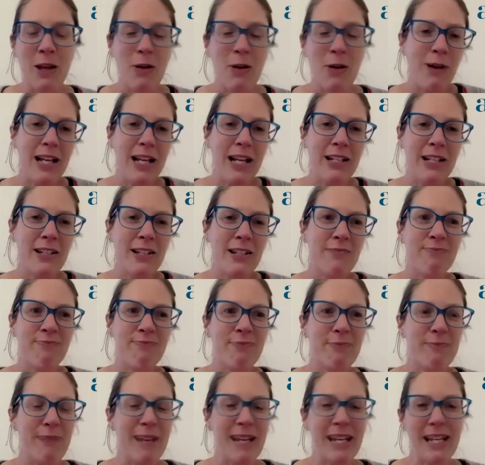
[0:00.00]
when
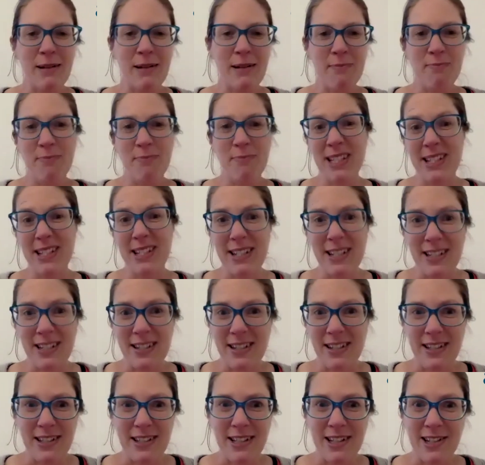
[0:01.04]
making business
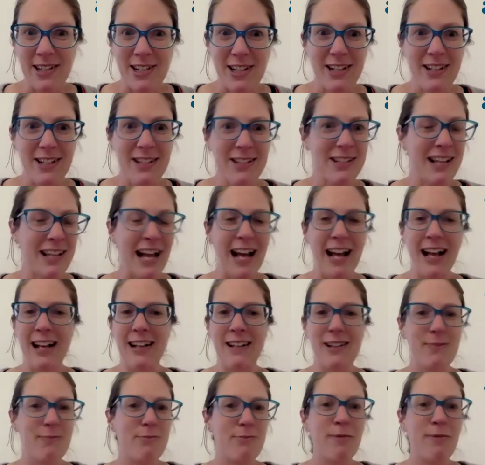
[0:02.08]
decisions
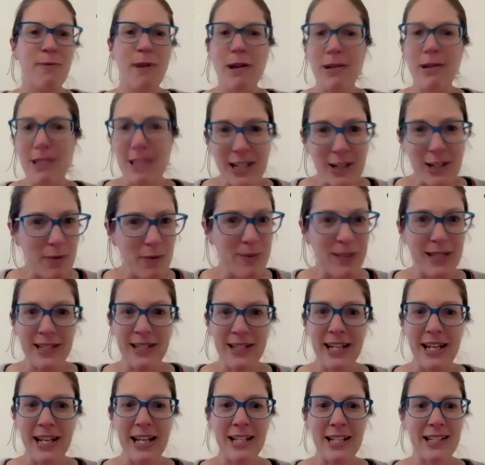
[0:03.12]
and promoting your
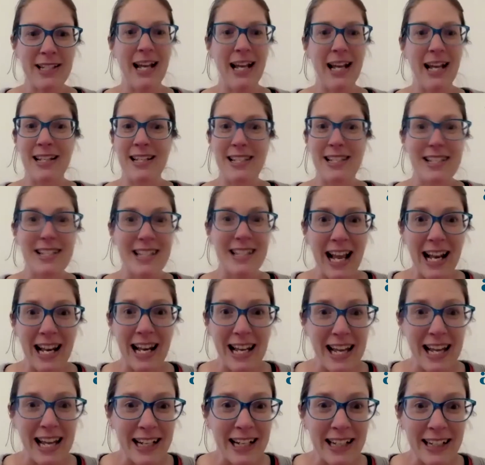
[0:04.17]
business and
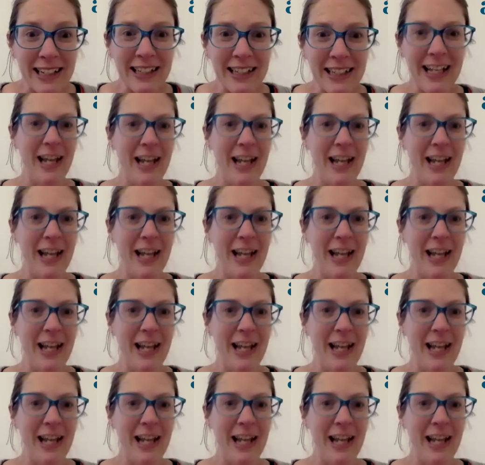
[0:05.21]
selling